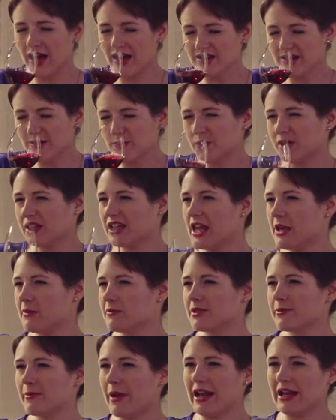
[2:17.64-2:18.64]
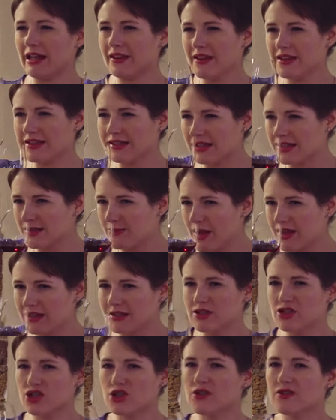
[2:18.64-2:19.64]
I just want to keep smelling this. It
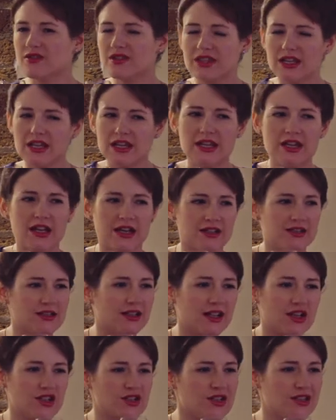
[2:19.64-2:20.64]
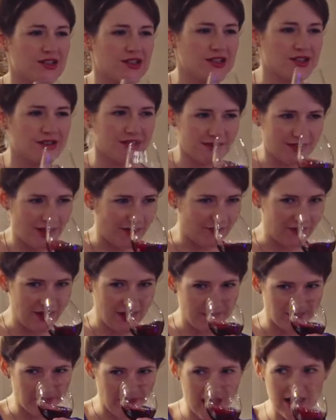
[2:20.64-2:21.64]
smells juicy and delicious.
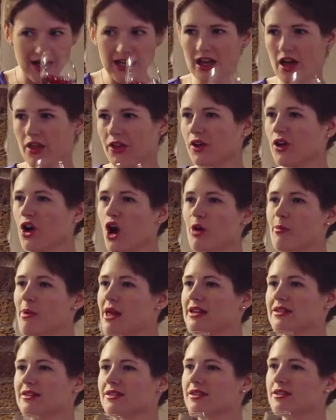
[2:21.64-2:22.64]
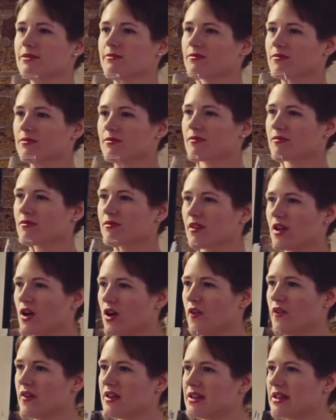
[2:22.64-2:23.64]
Lovely. Any other comments
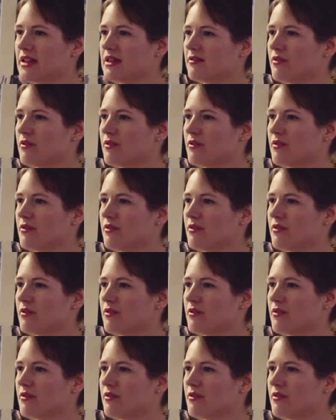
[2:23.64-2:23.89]
on the